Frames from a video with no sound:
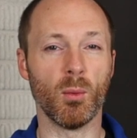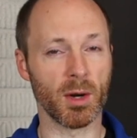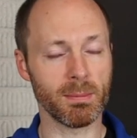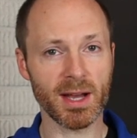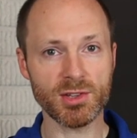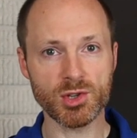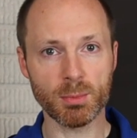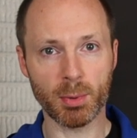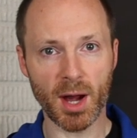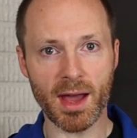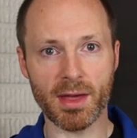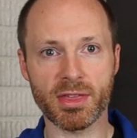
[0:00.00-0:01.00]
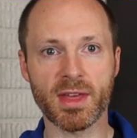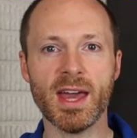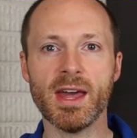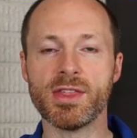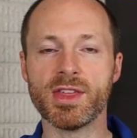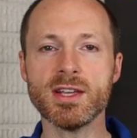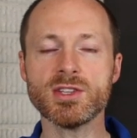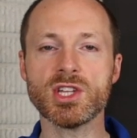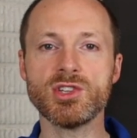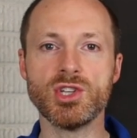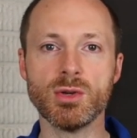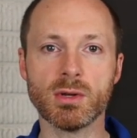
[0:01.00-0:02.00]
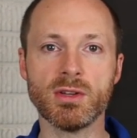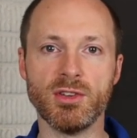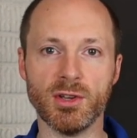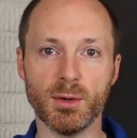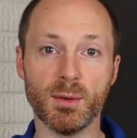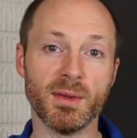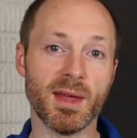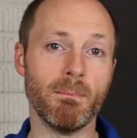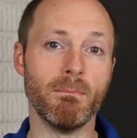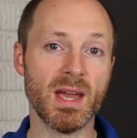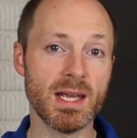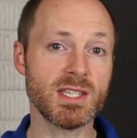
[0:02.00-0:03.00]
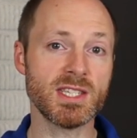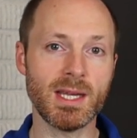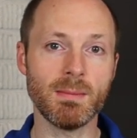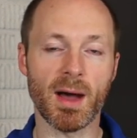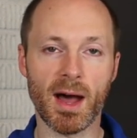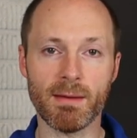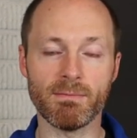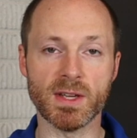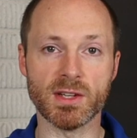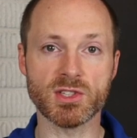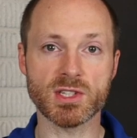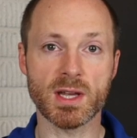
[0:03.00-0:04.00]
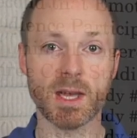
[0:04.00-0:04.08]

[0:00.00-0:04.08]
what about your breath, things that you can do that may seem obvious,